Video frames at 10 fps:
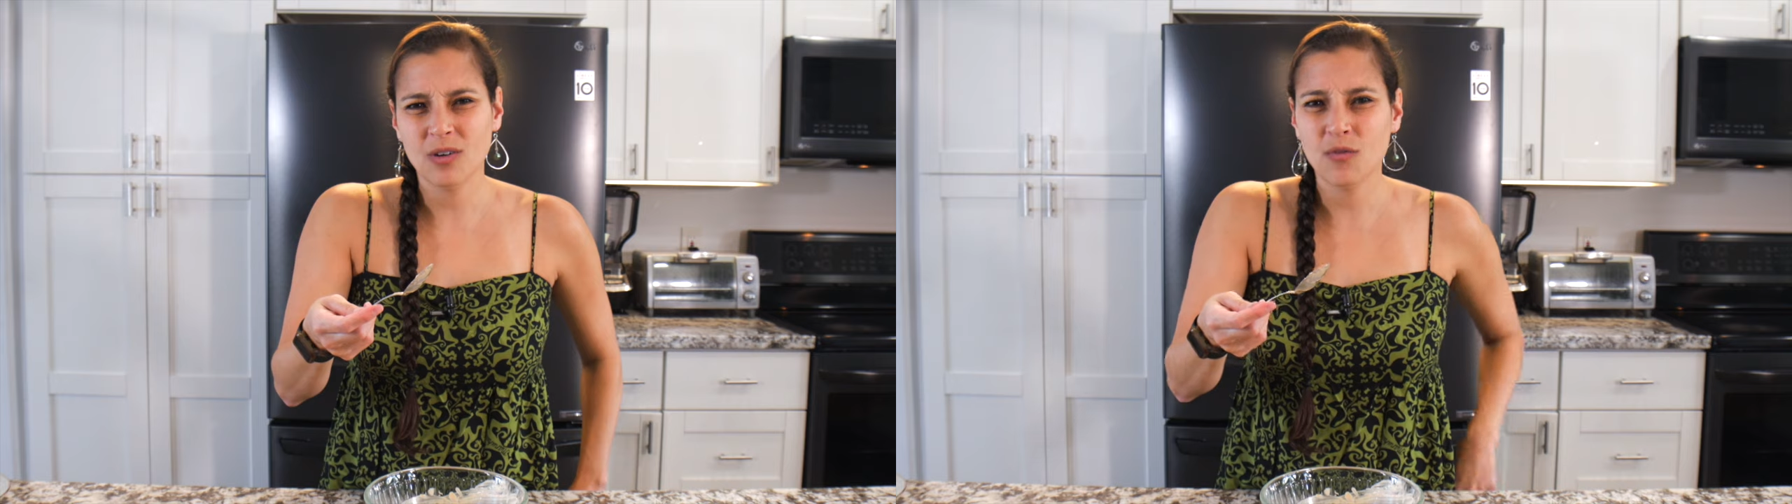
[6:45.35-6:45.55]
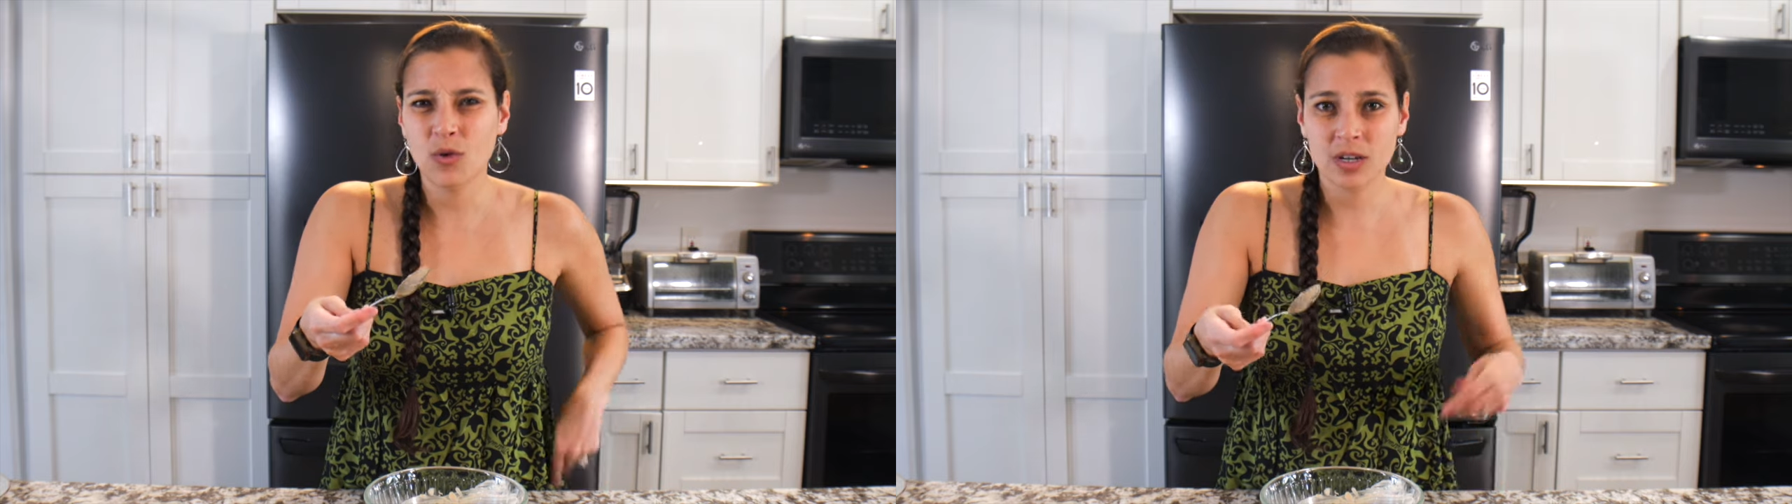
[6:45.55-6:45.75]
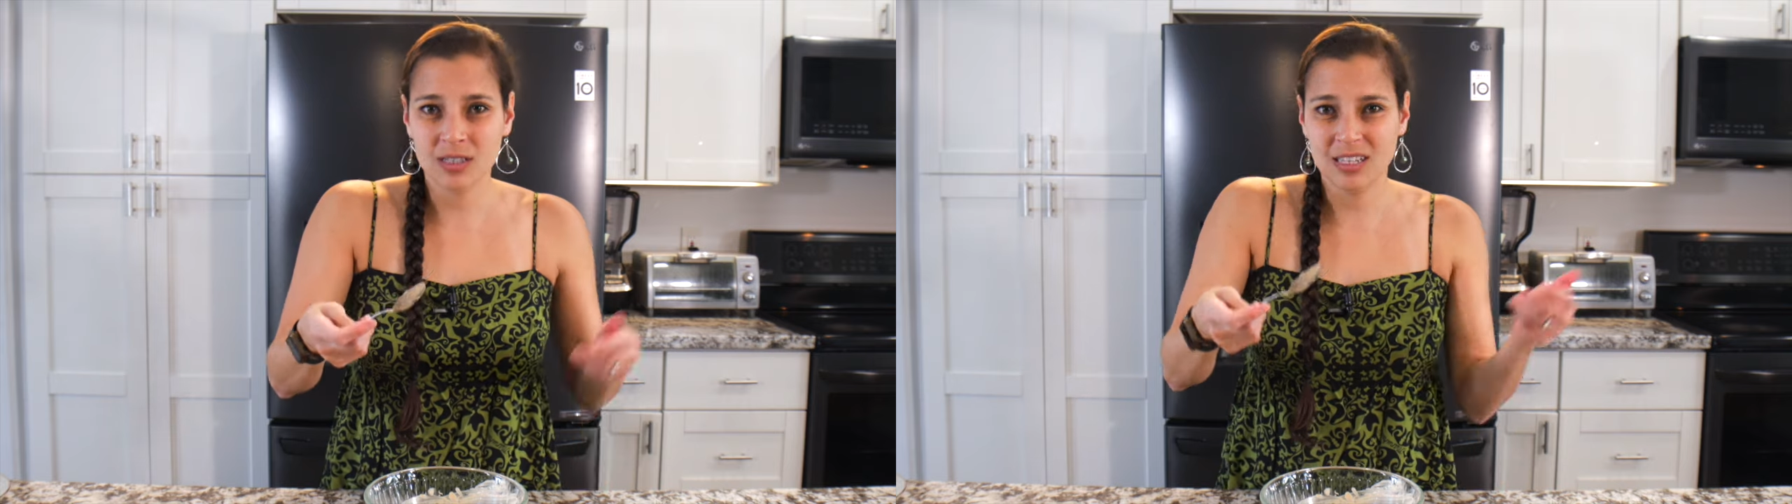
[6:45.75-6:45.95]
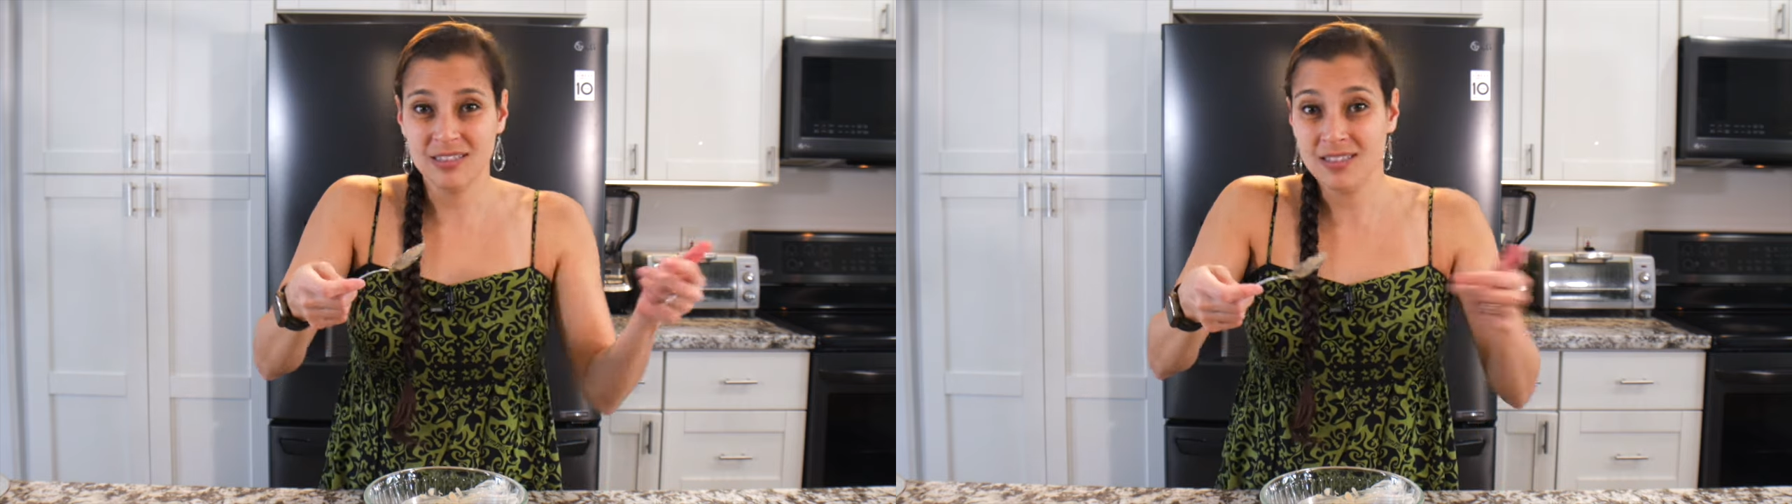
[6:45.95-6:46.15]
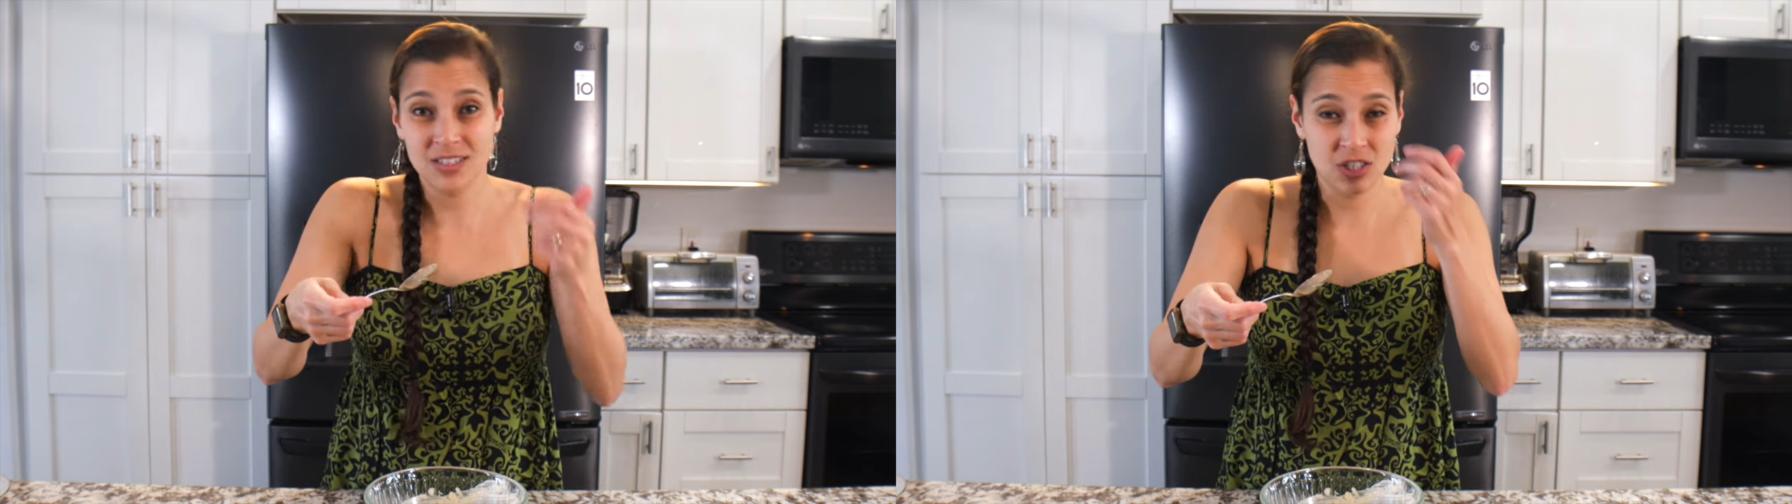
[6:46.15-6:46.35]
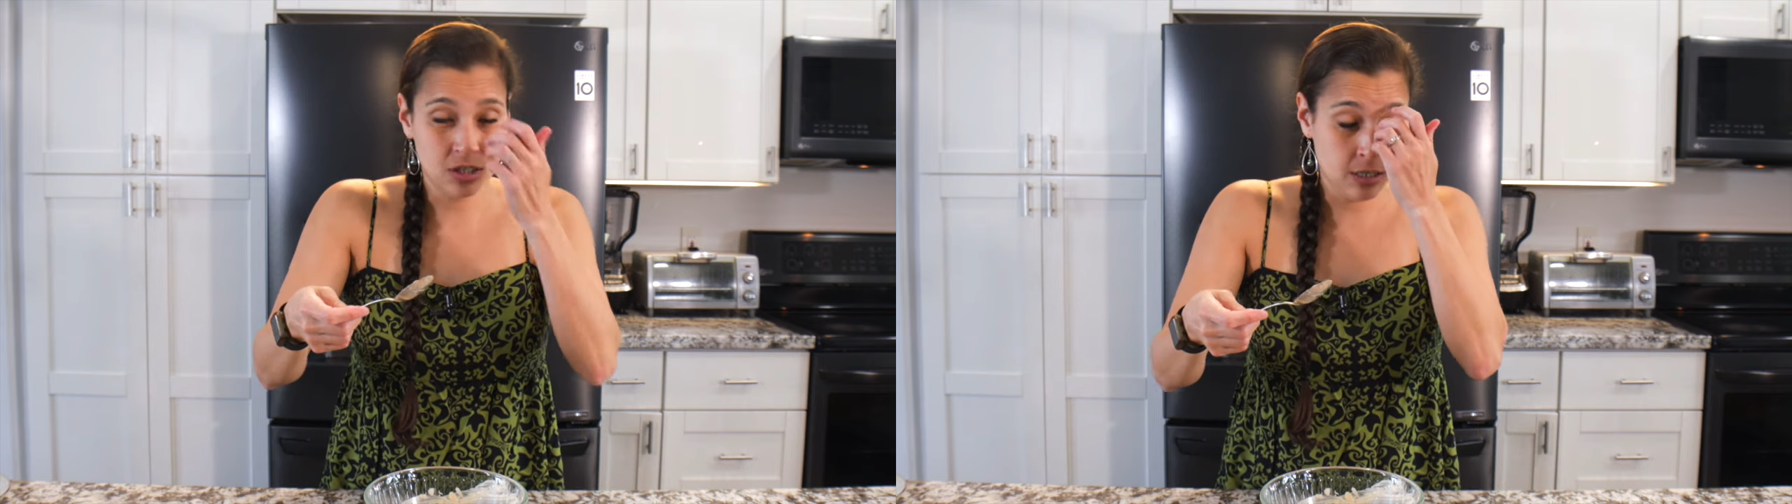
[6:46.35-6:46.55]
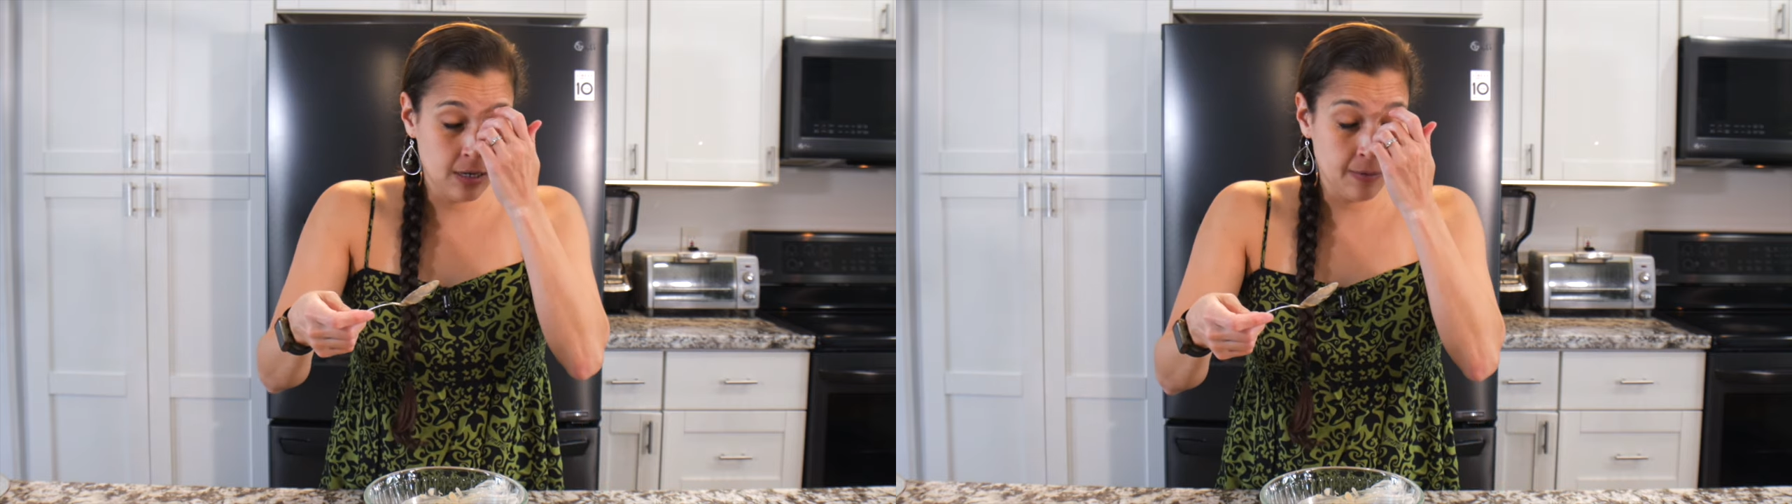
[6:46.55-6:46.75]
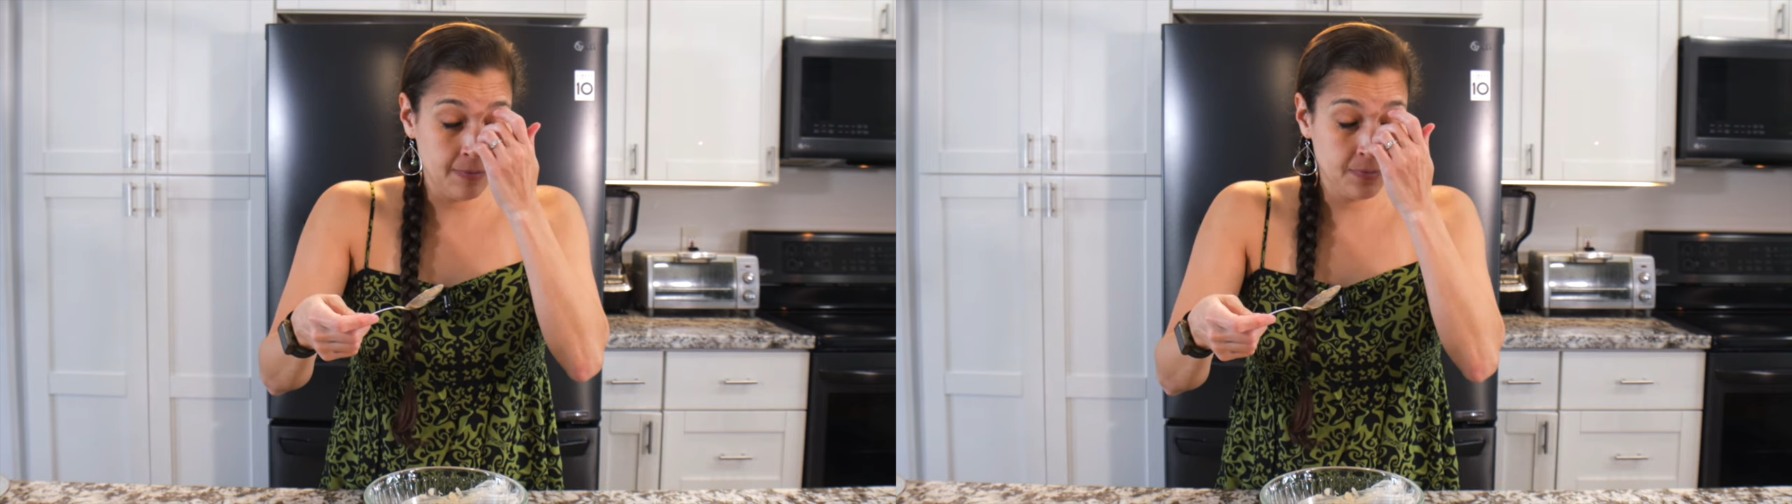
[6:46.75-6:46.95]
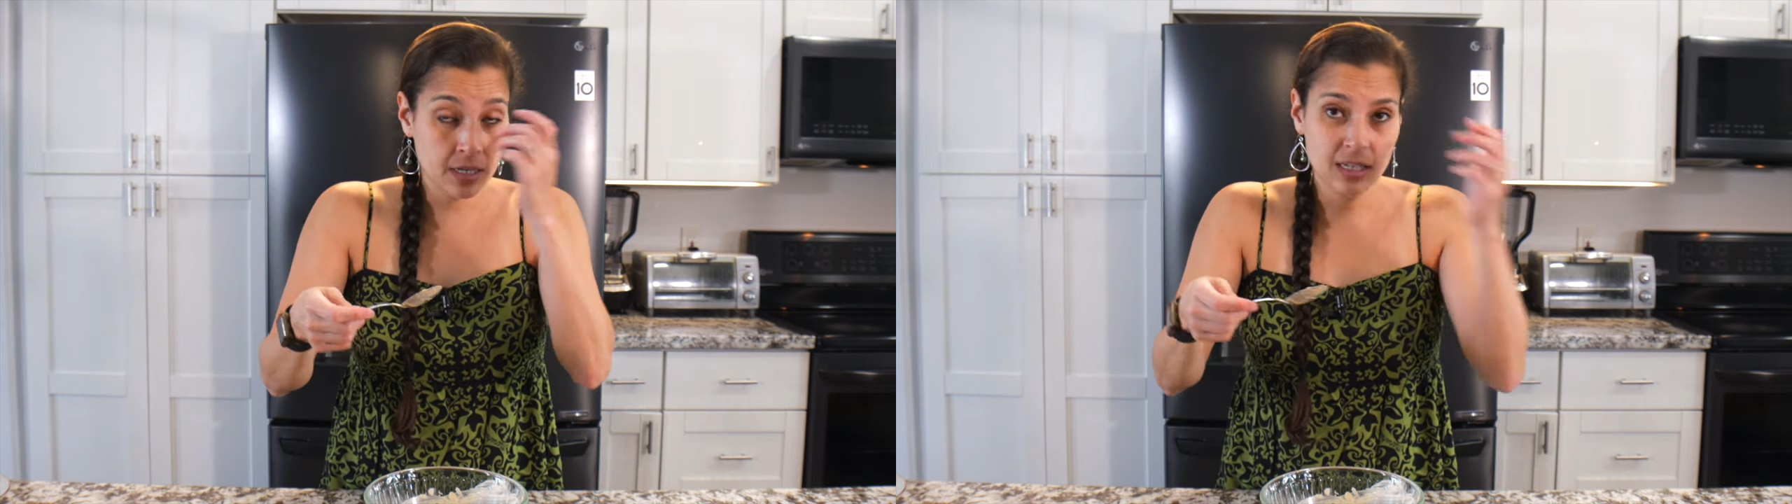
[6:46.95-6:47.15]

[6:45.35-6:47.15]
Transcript: A fork tends to um,